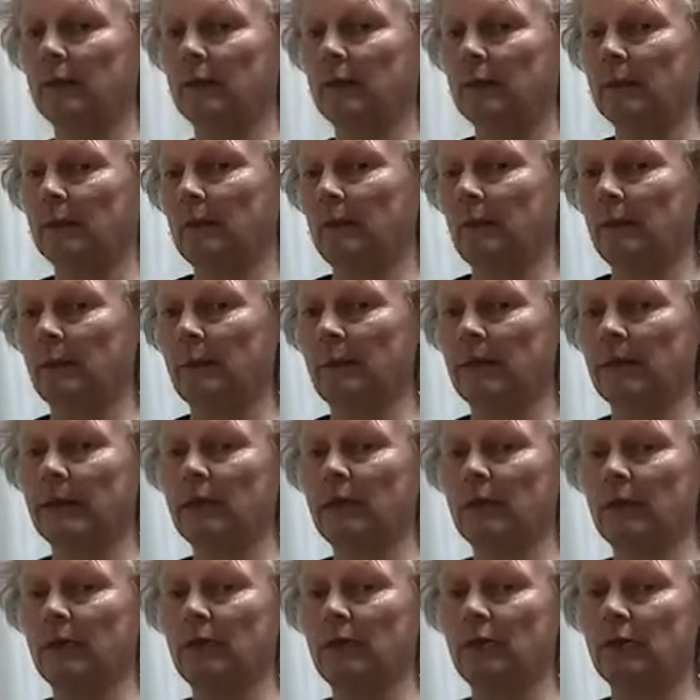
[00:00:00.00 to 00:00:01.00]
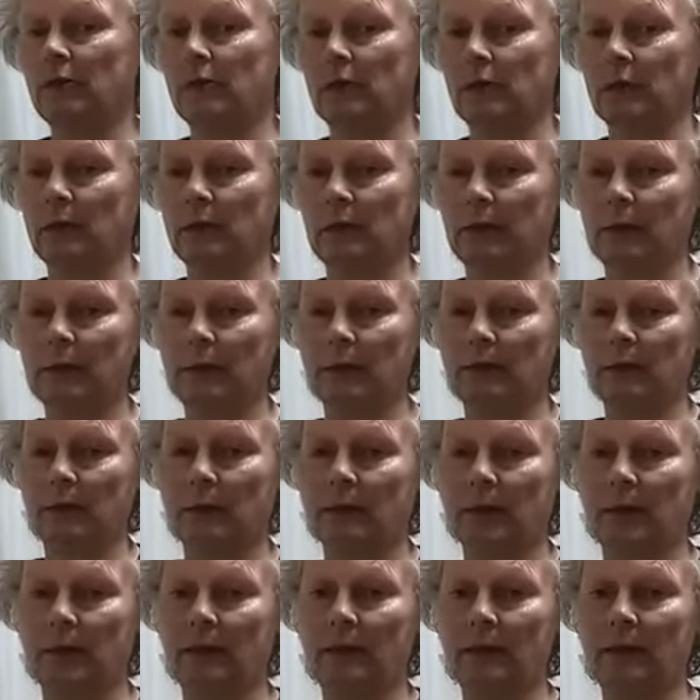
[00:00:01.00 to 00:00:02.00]
other places you can ask
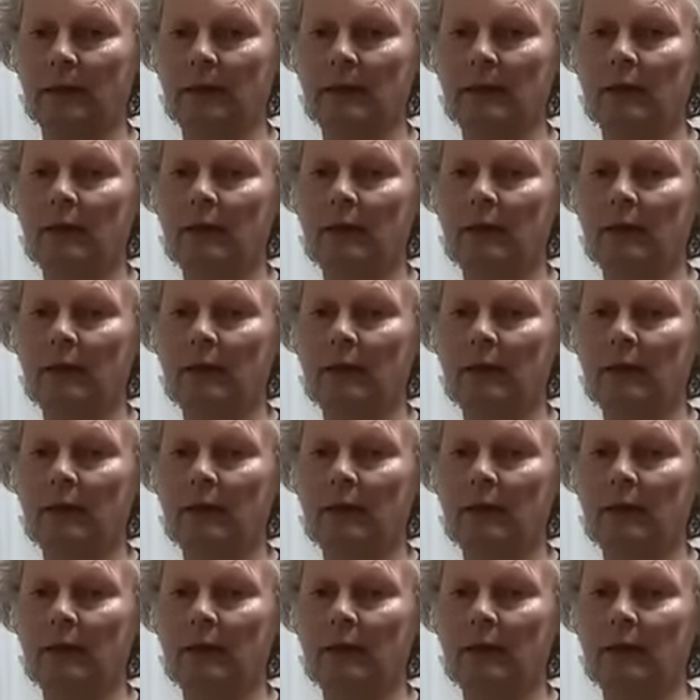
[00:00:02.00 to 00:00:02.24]
about that,